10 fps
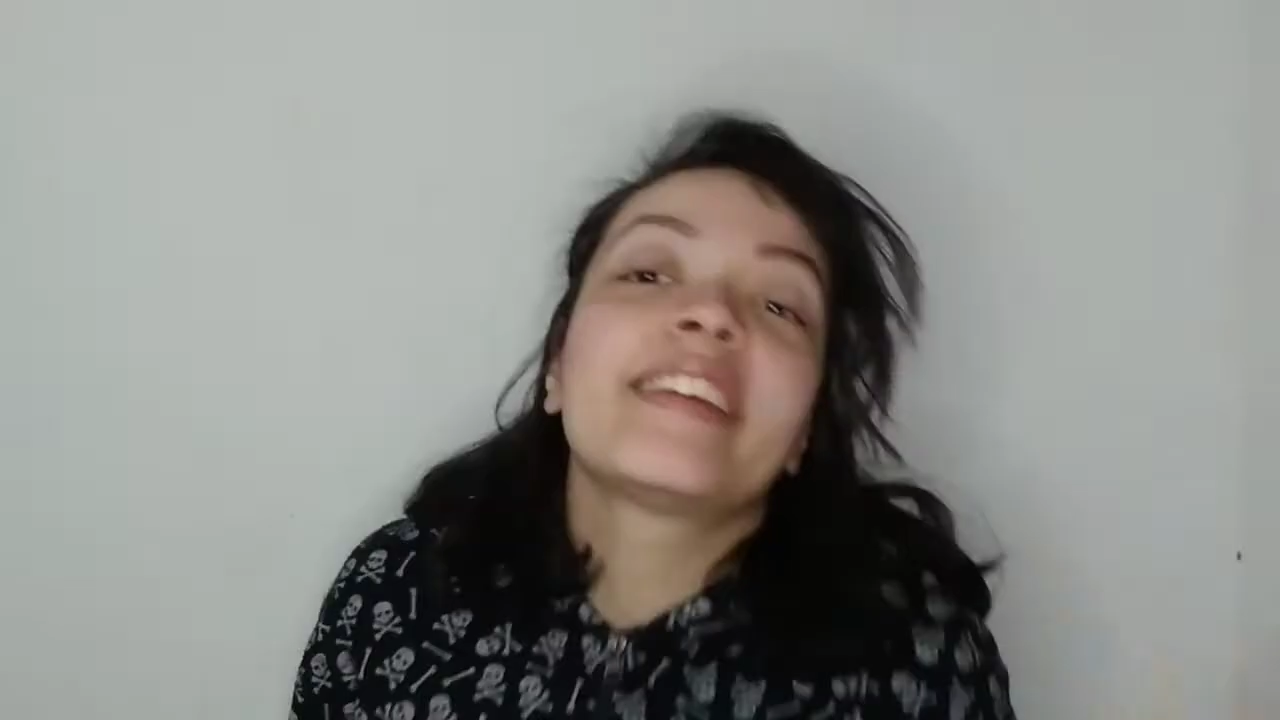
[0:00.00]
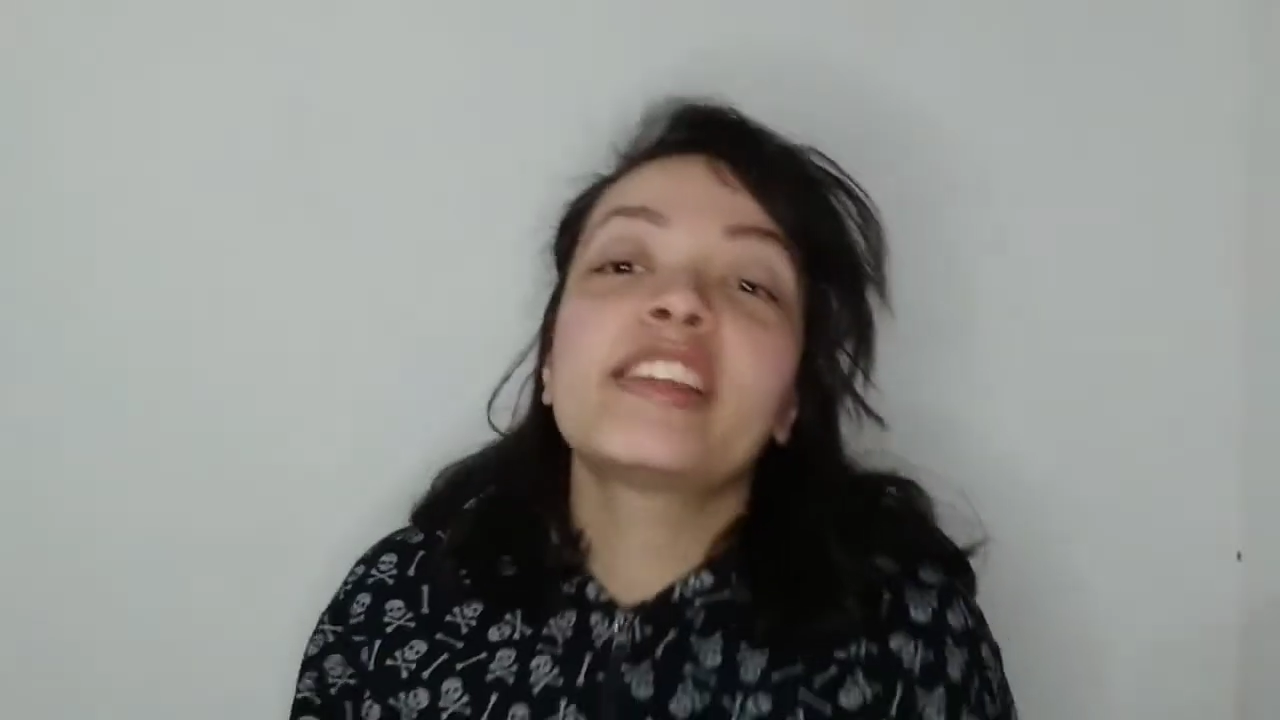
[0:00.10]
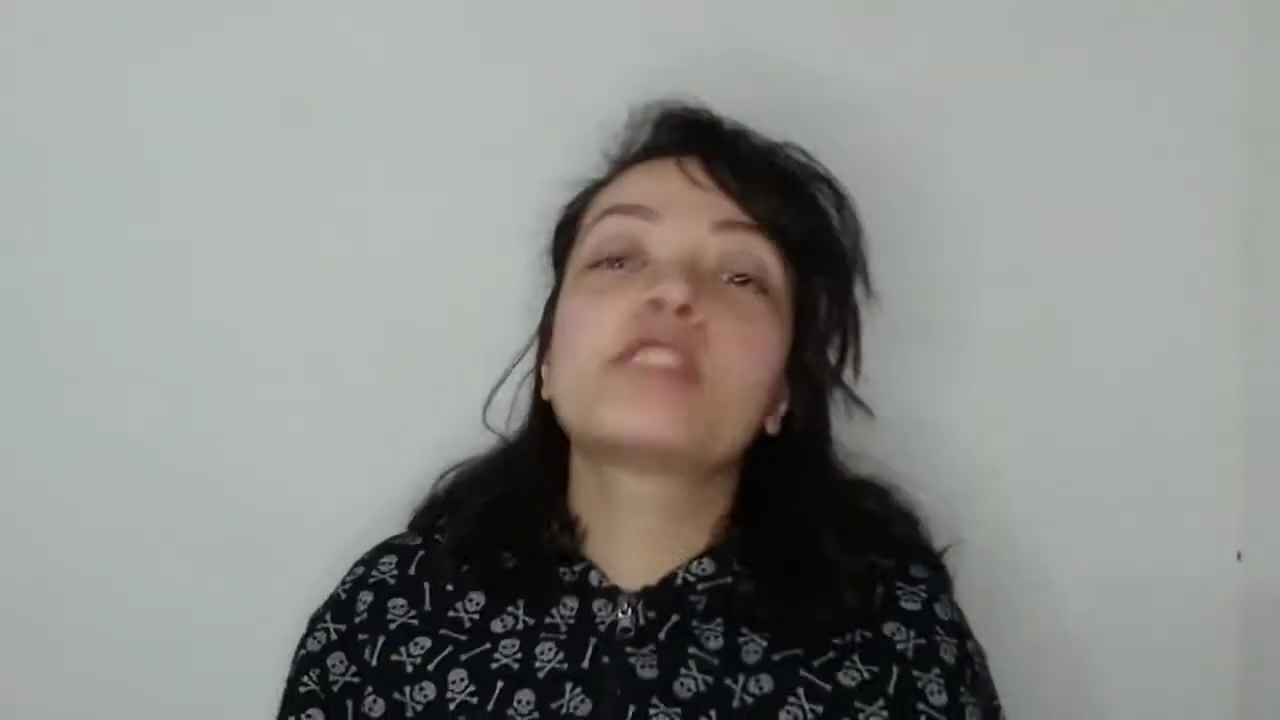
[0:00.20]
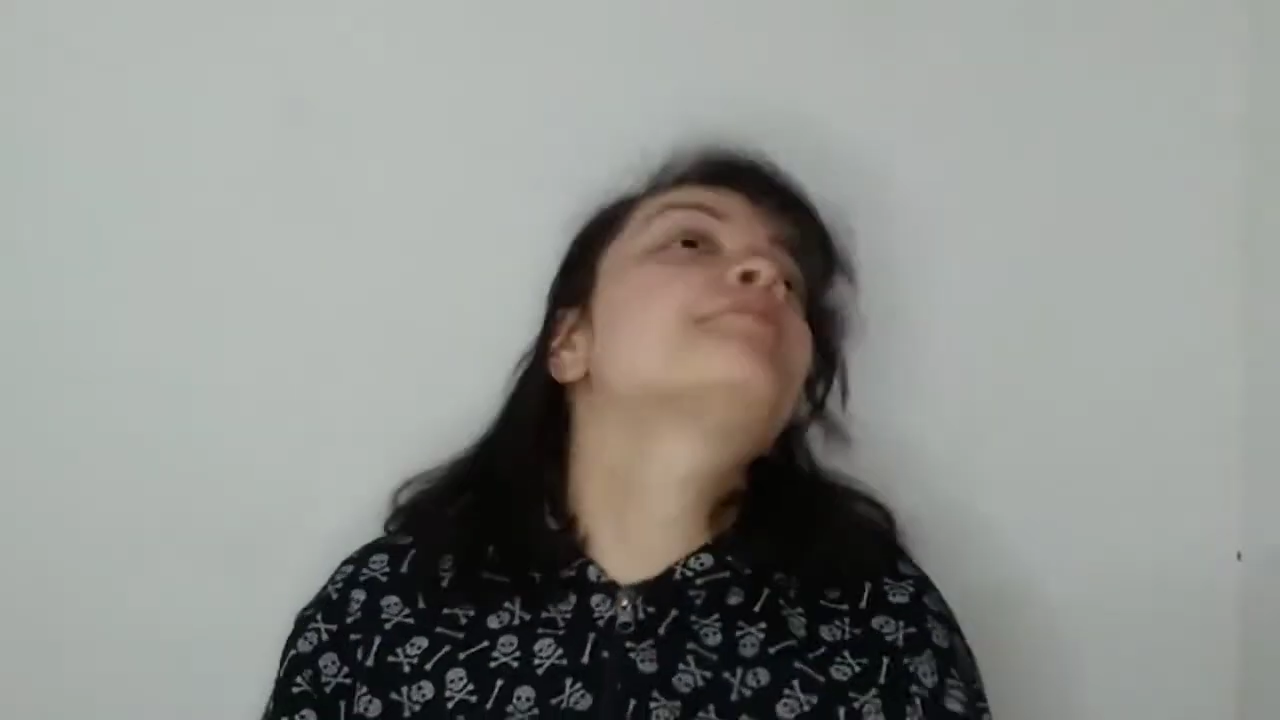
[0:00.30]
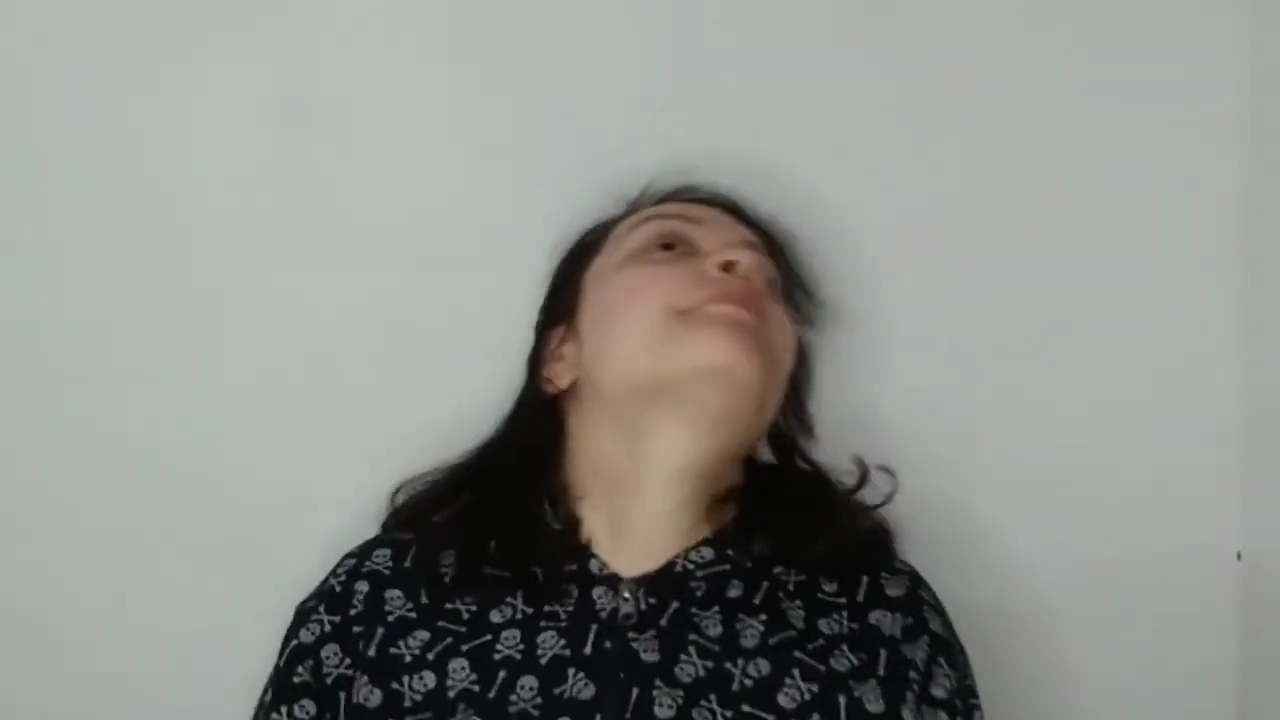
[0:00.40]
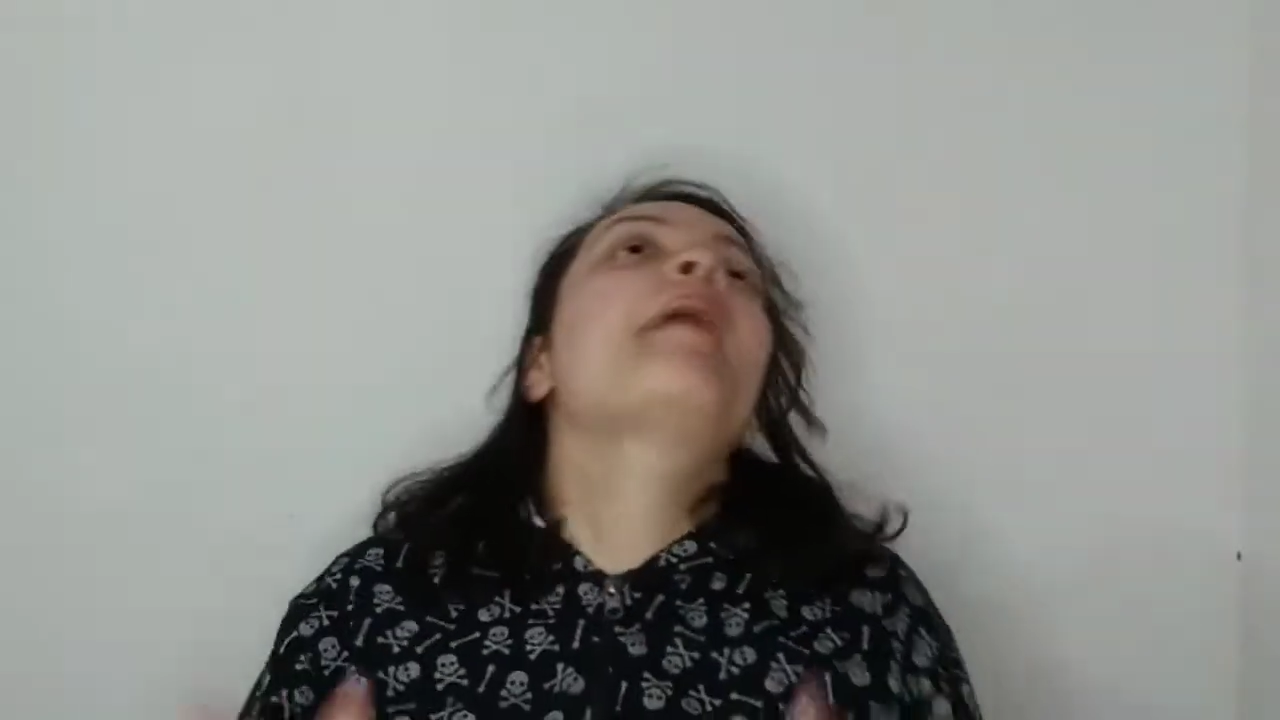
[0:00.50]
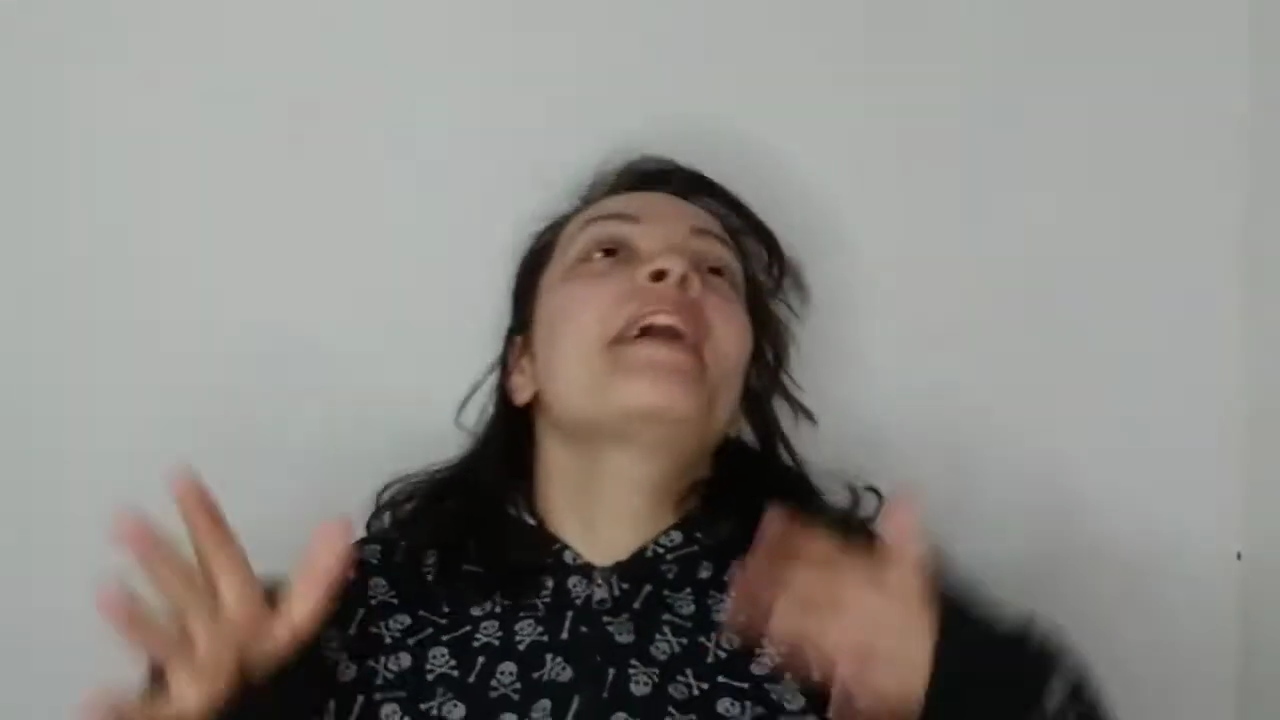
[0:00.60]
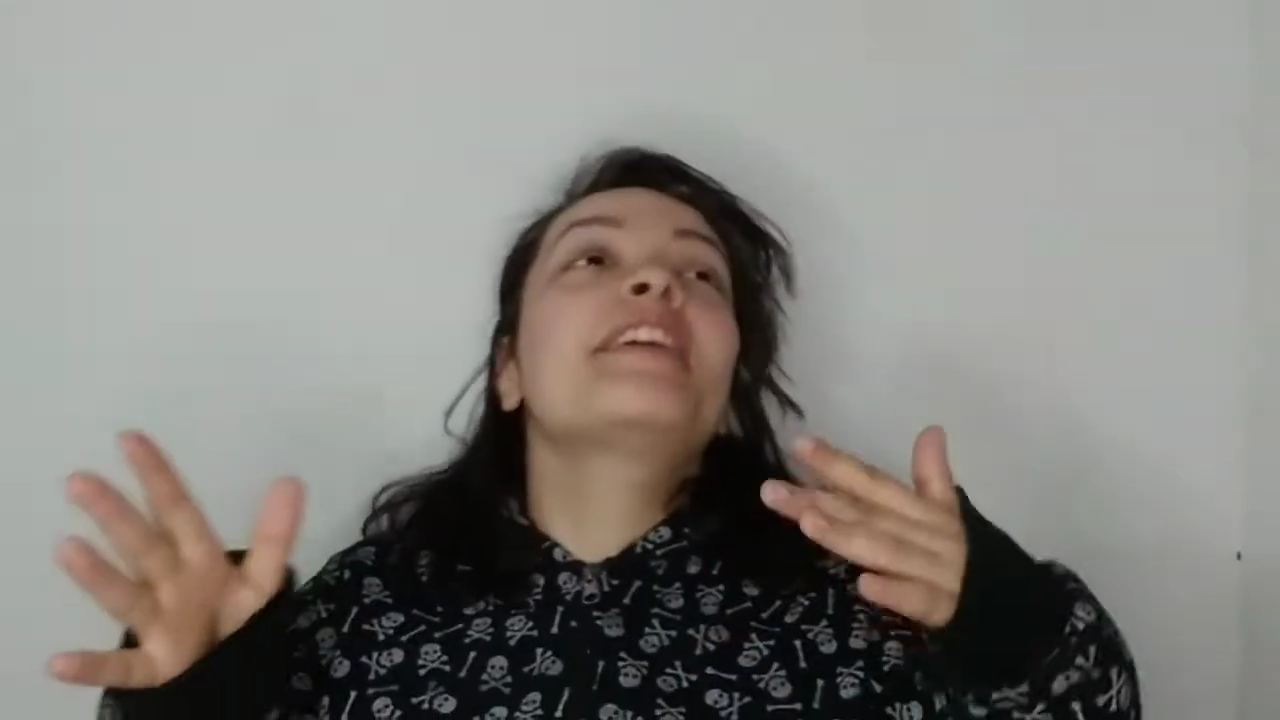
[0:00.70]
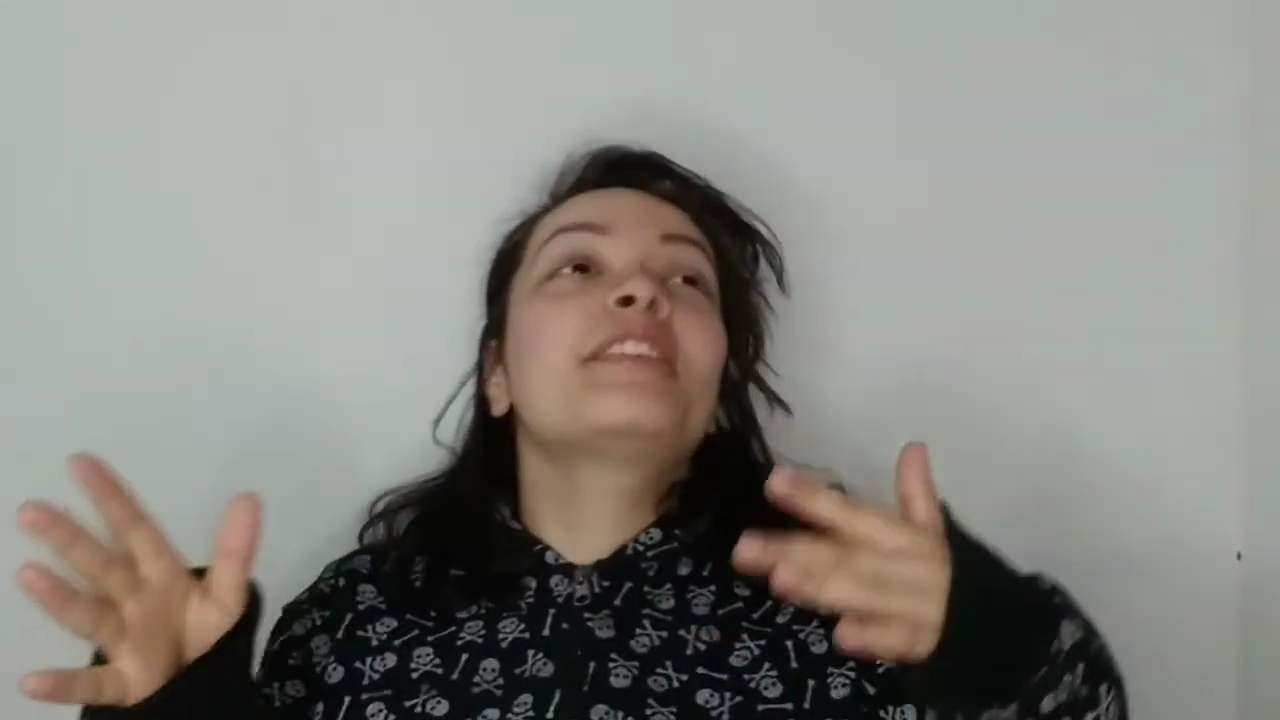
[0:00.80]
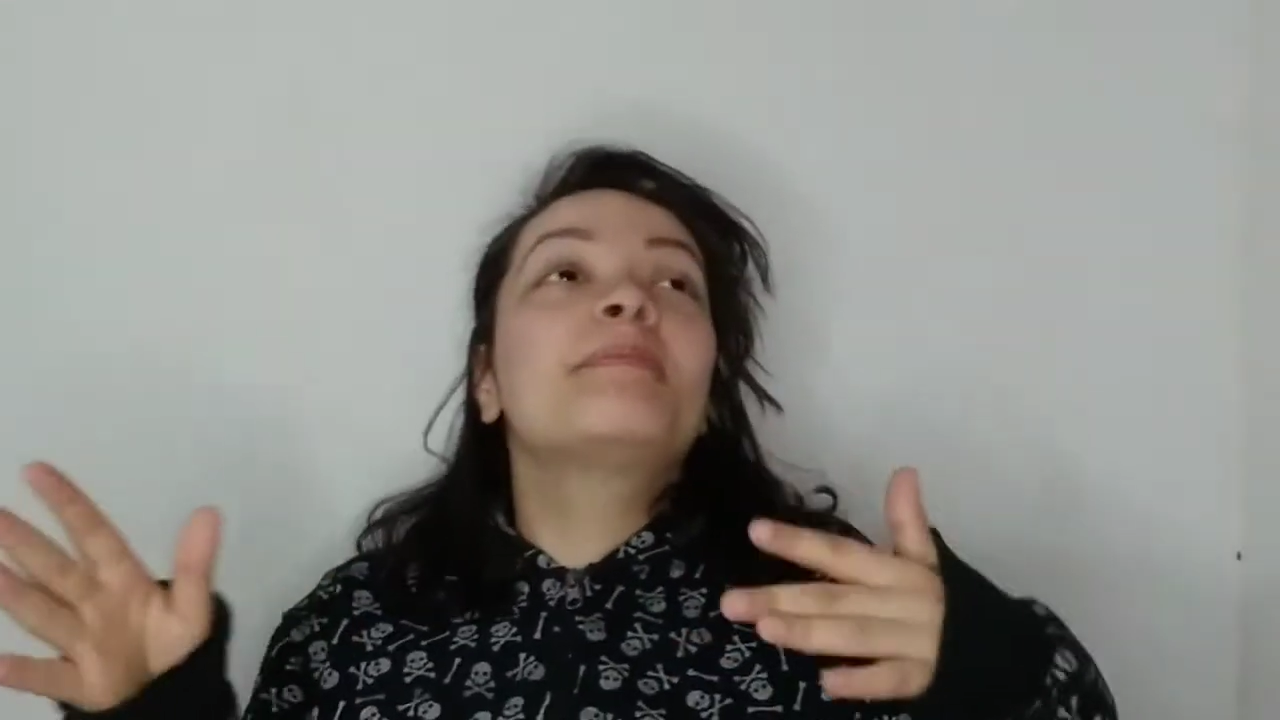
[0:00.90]

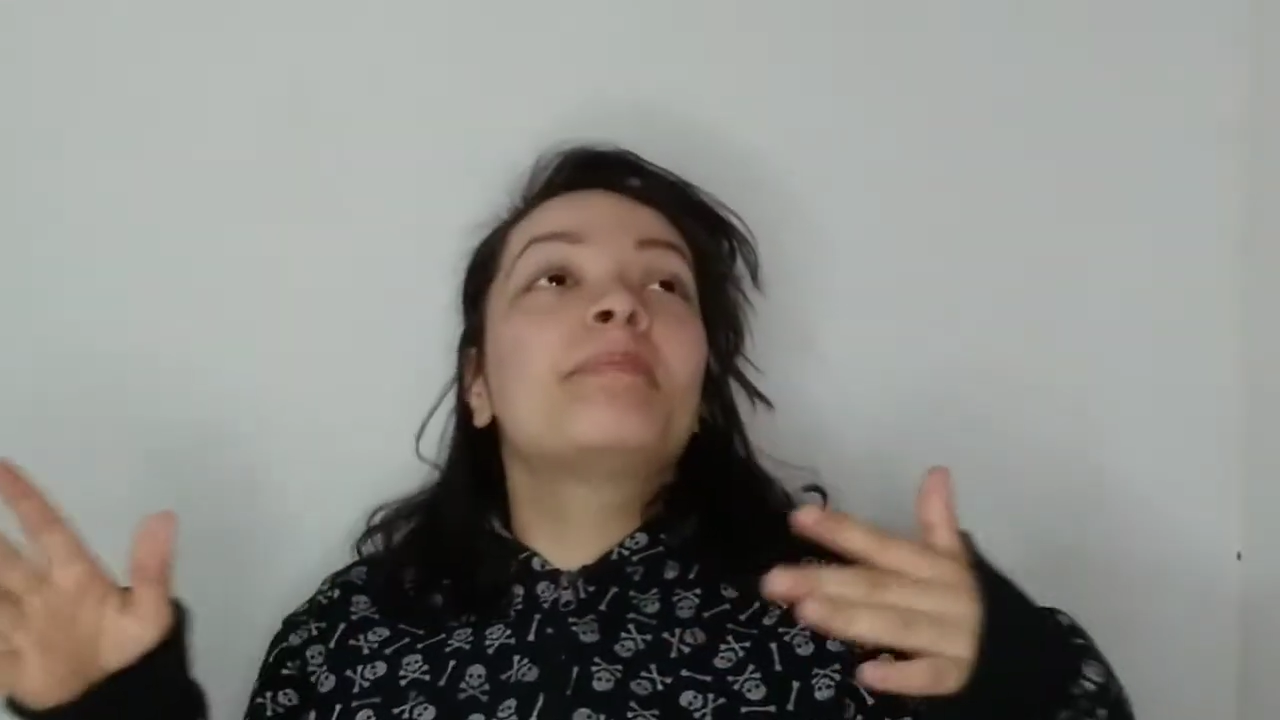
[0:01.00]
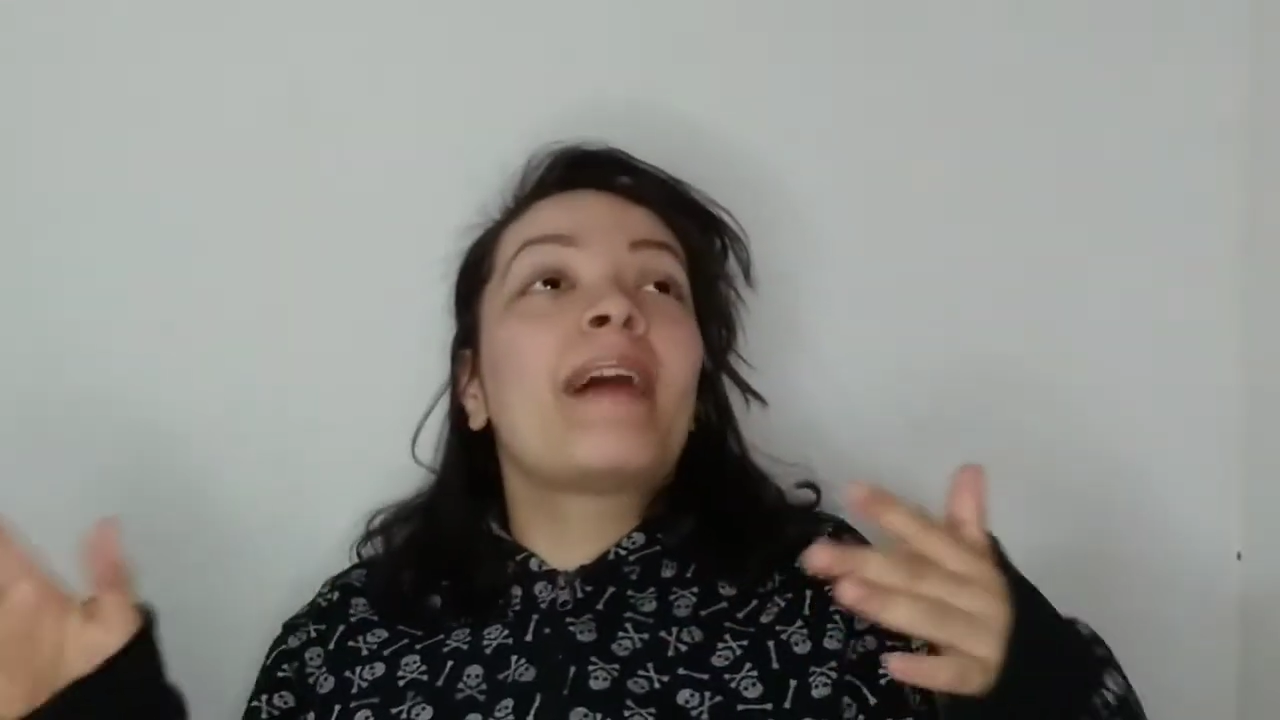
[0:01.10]
Inspired